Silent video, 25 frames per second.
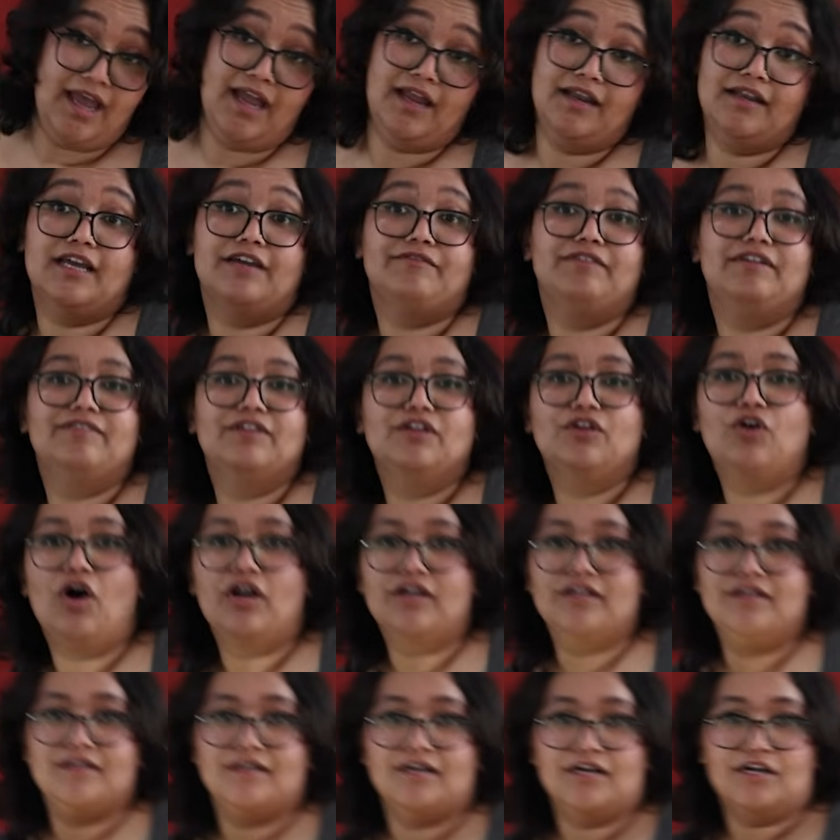And I've even
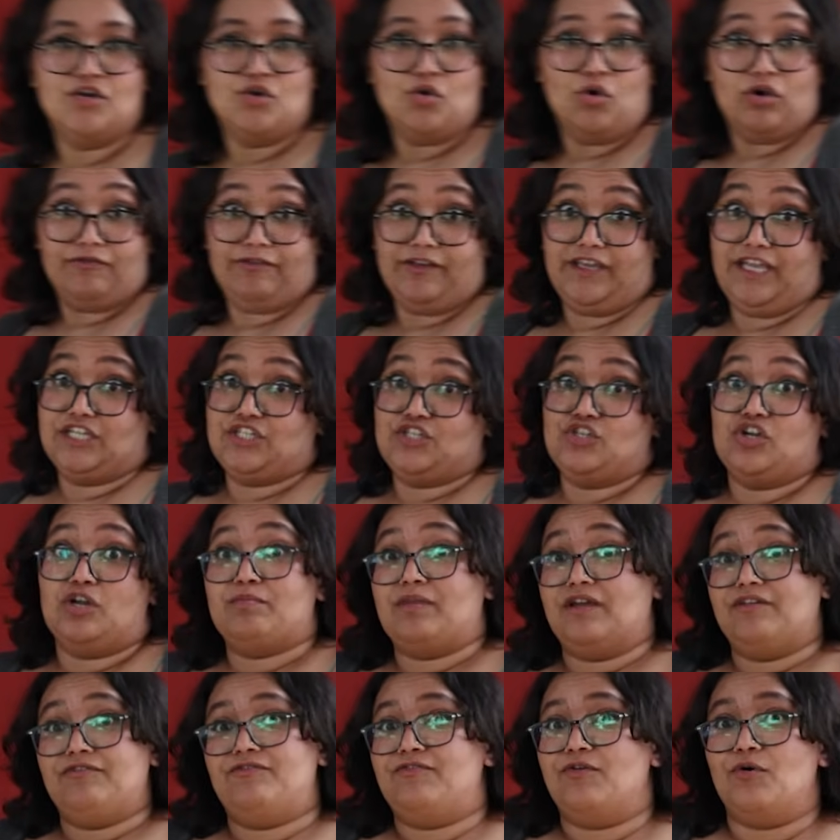gotten a notification
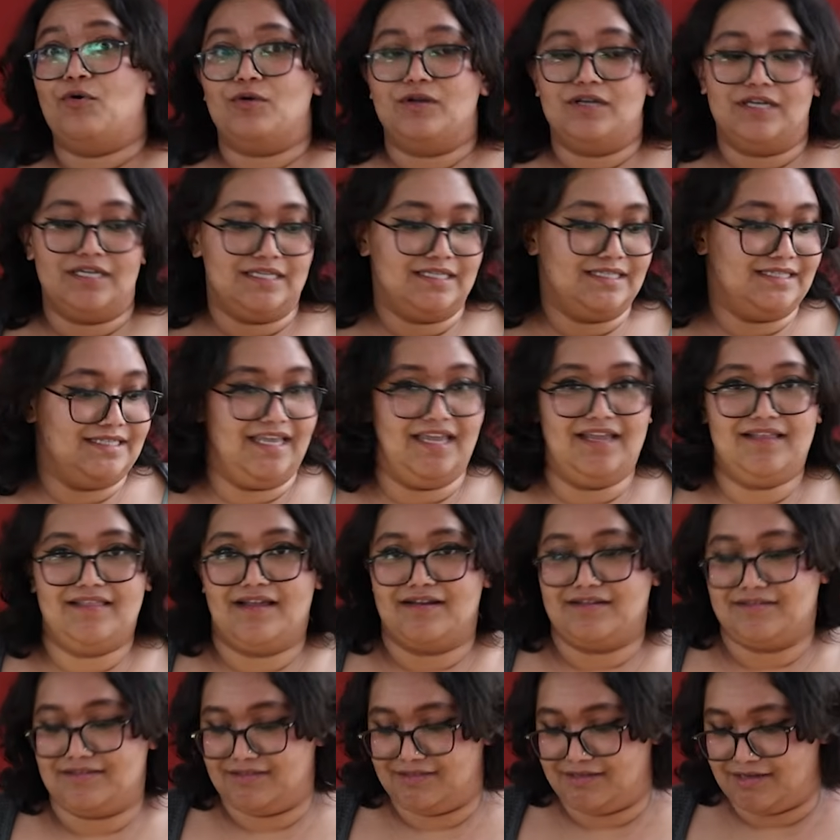on my phone saying
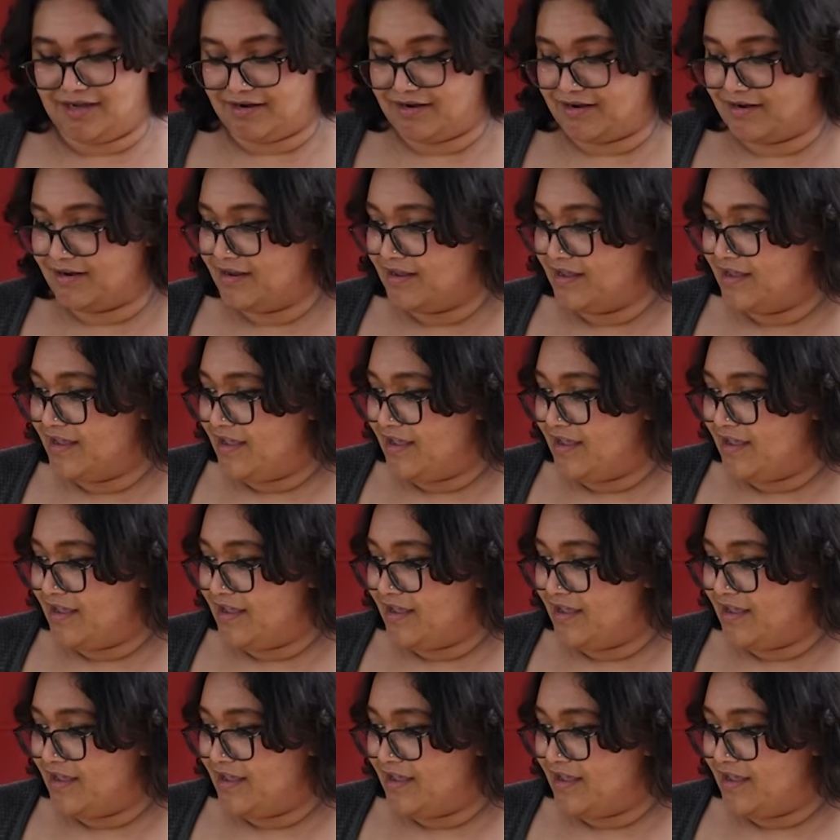that it's done.